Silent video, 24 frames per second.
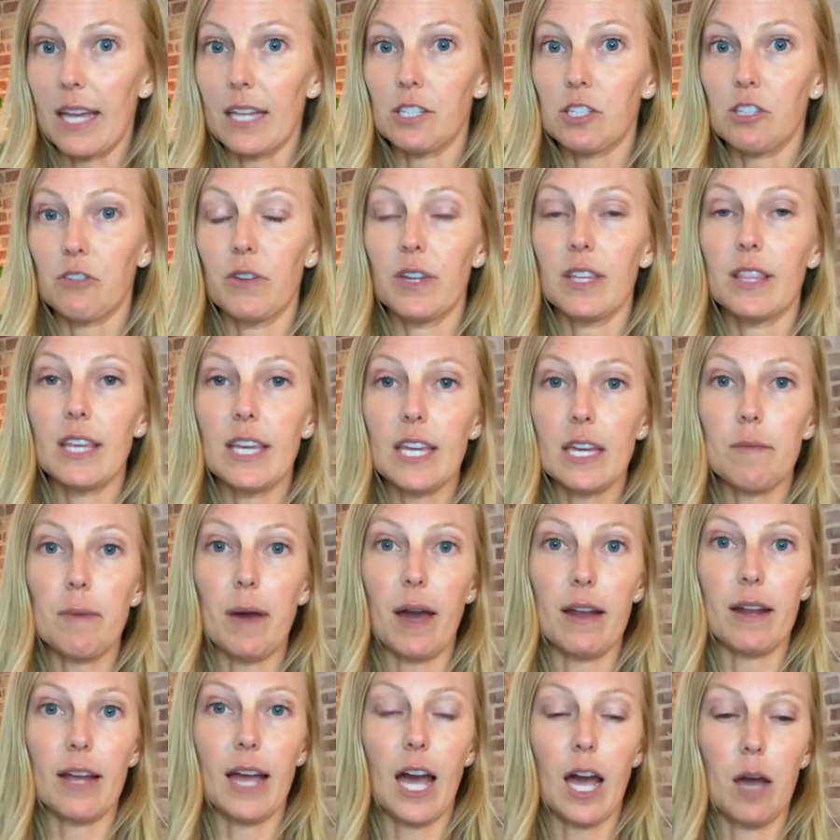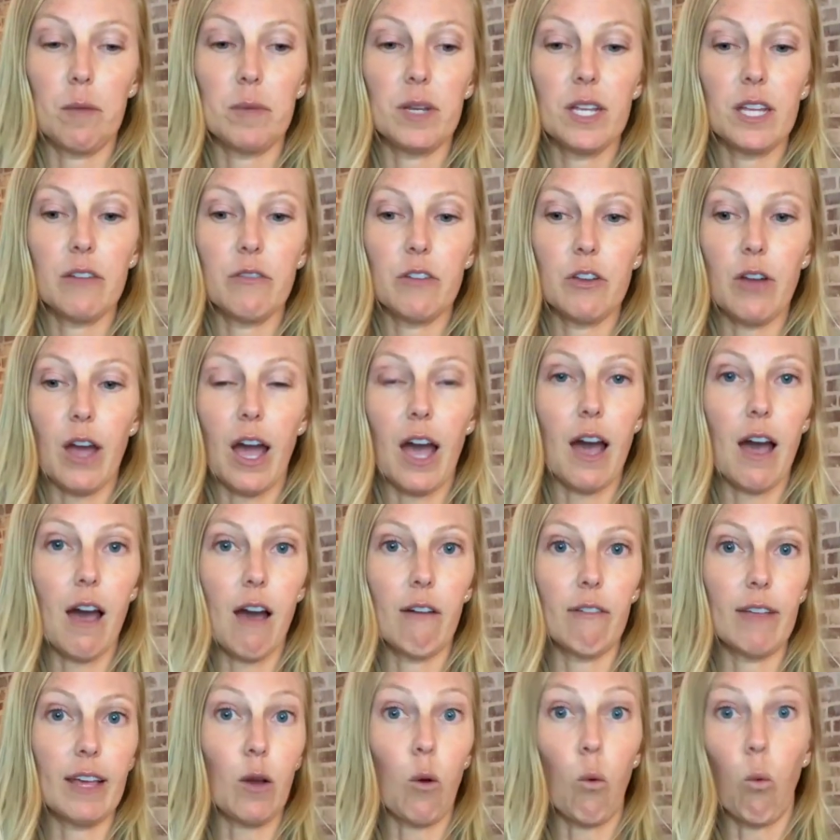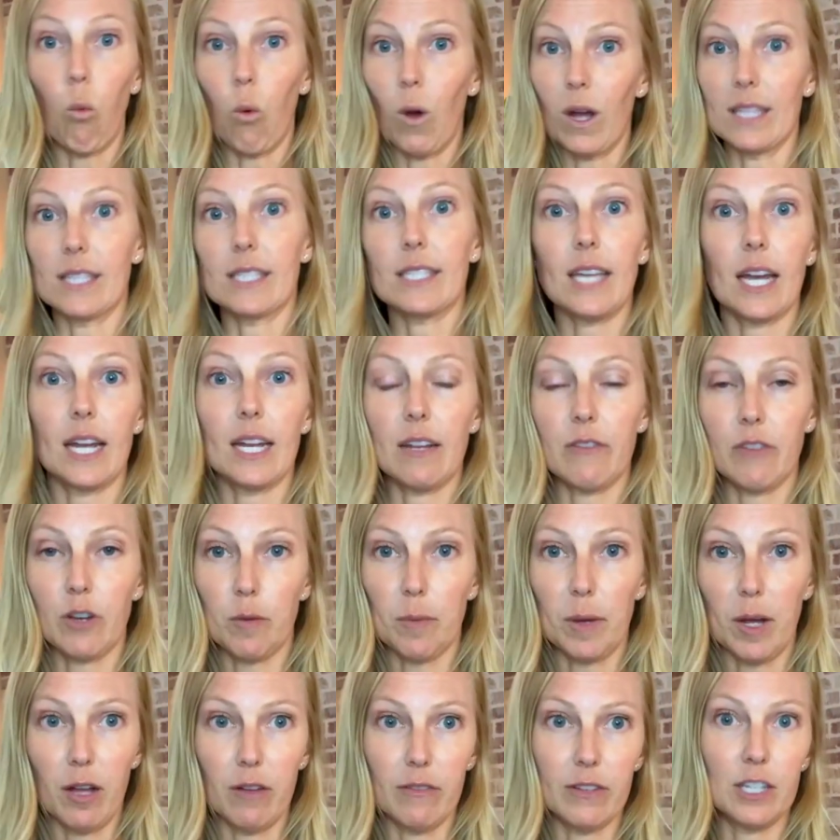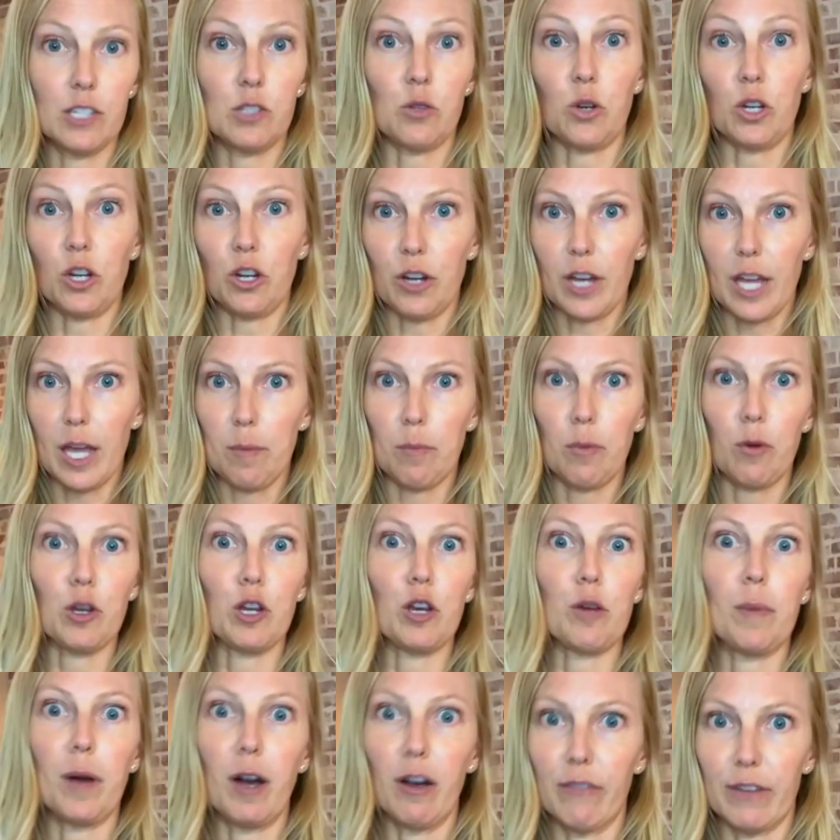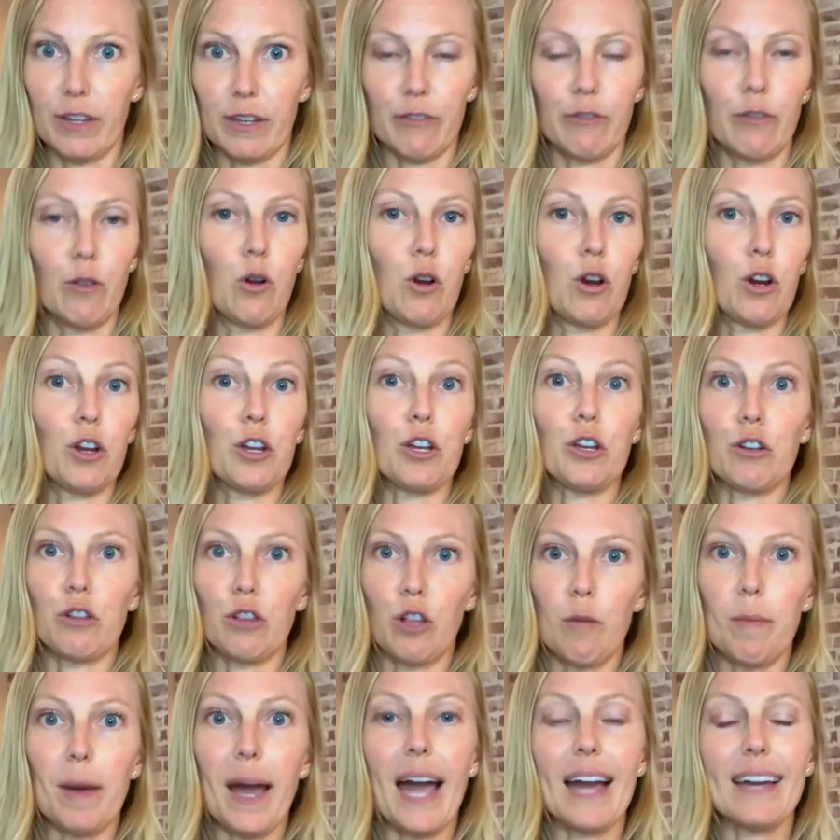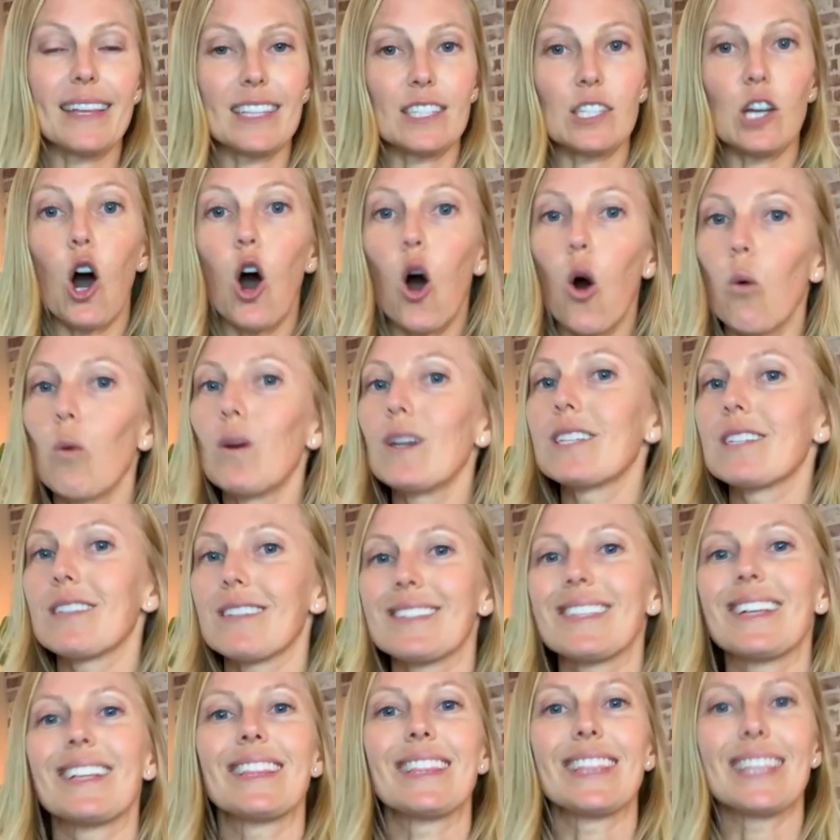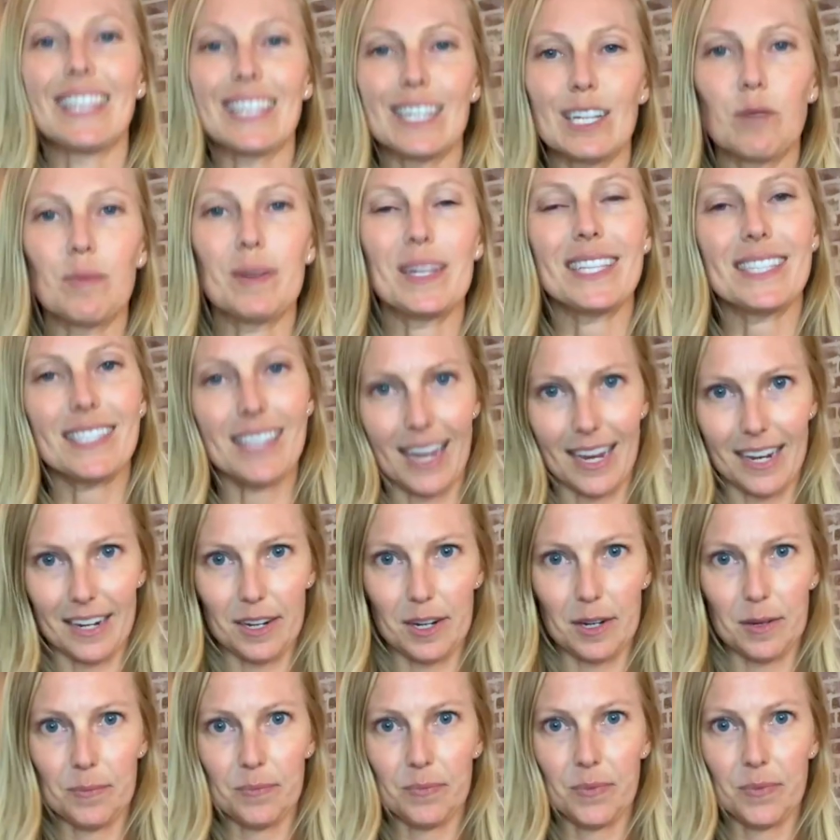So if we think about it, how many of you have one side of your pelvis or your hip or your pelvic floor or your low back that's always just a little bit tighter?